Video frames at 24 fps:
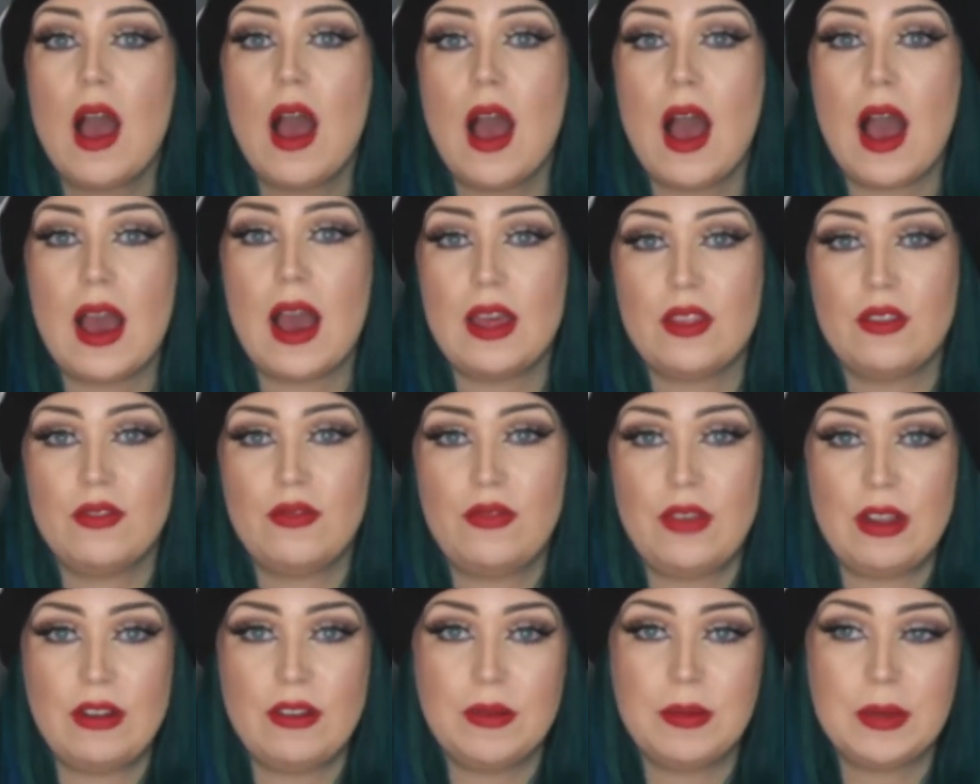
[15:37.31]
And the
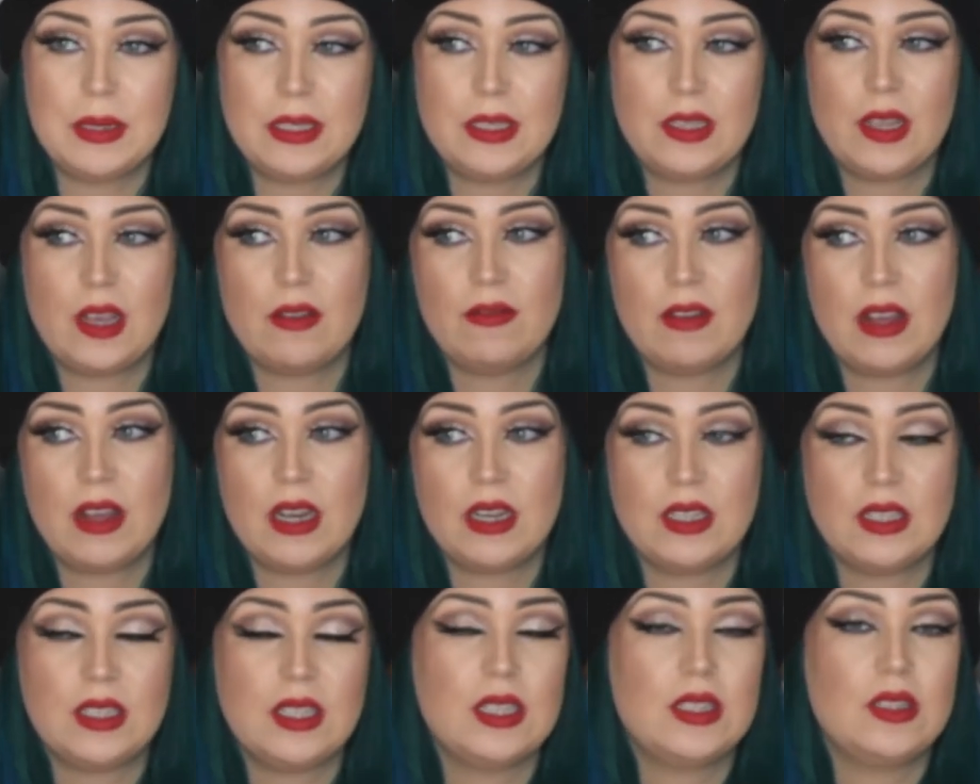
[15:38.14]
therapist turned around and
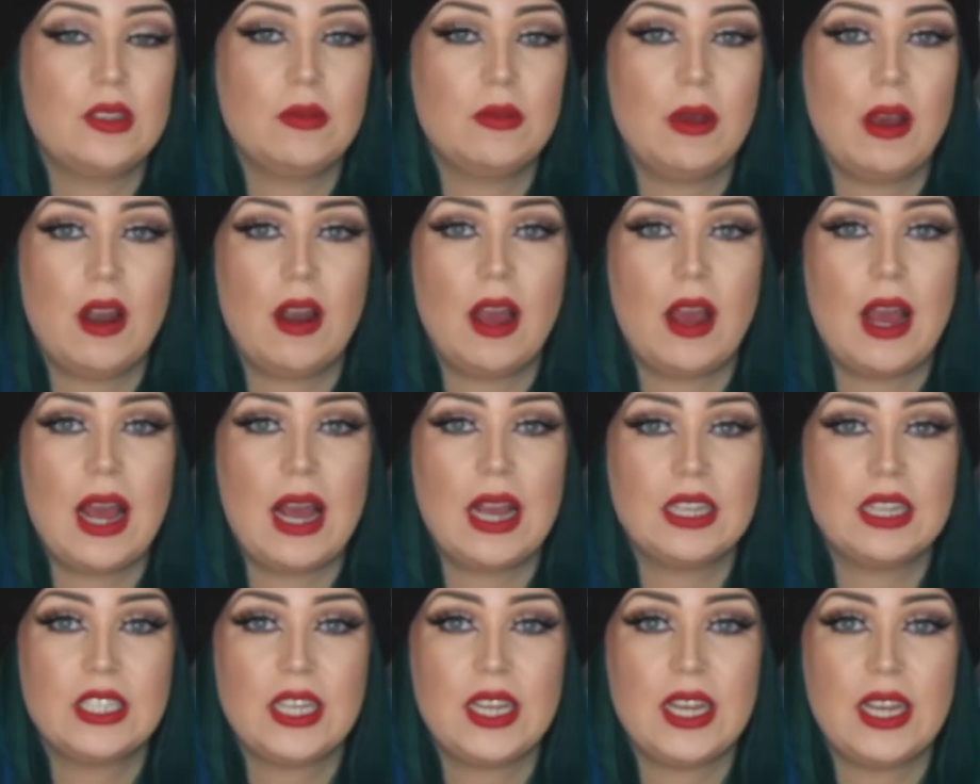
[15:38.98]
said to her, like,
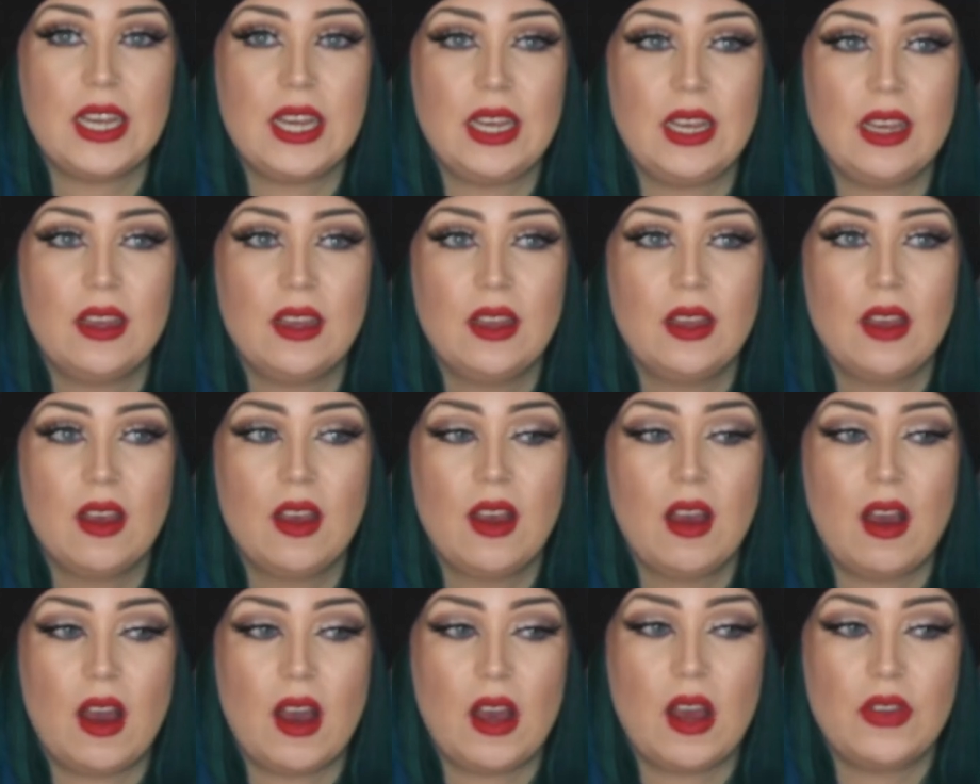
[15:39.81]
Ashlee,
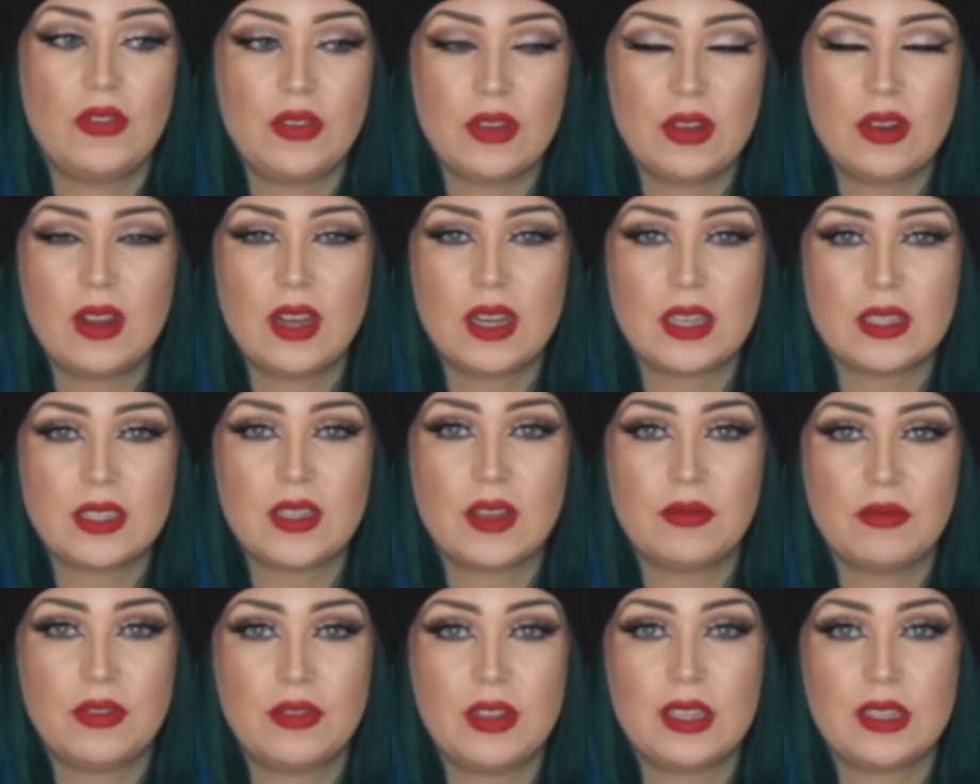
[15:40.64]
I feel like
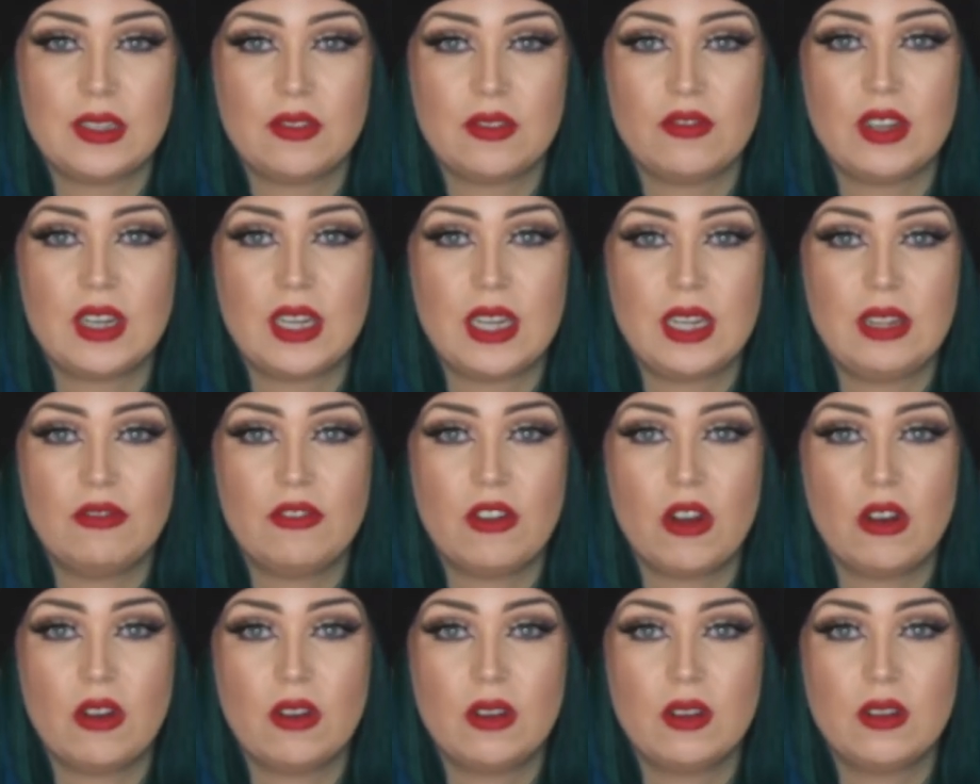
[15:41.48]
something's really
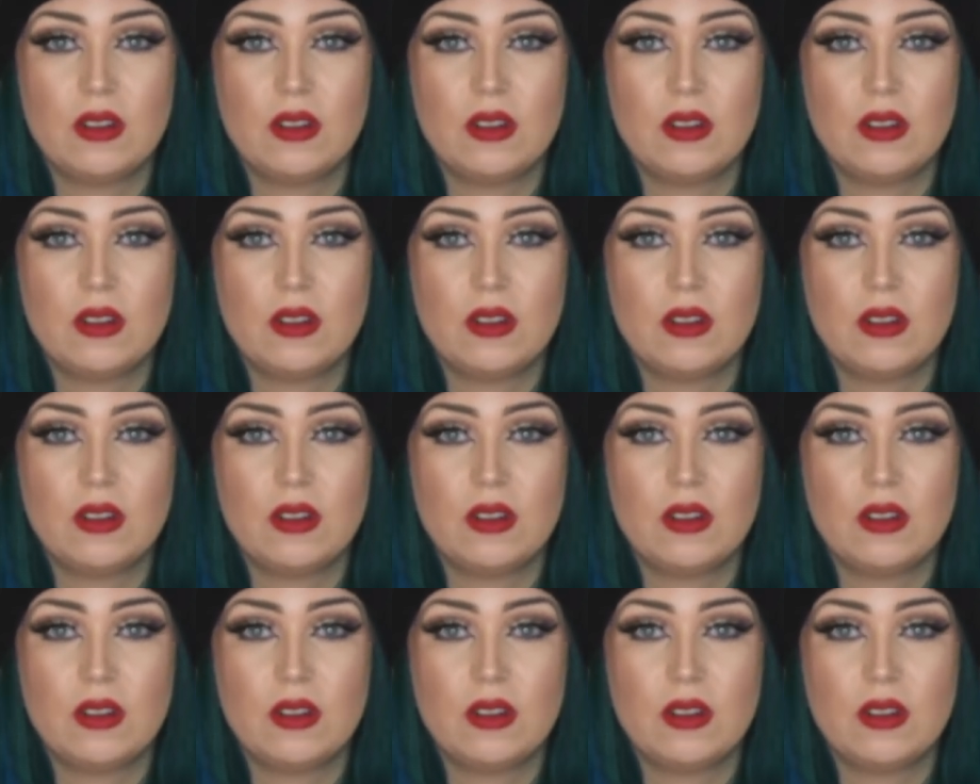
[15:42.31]
wrong.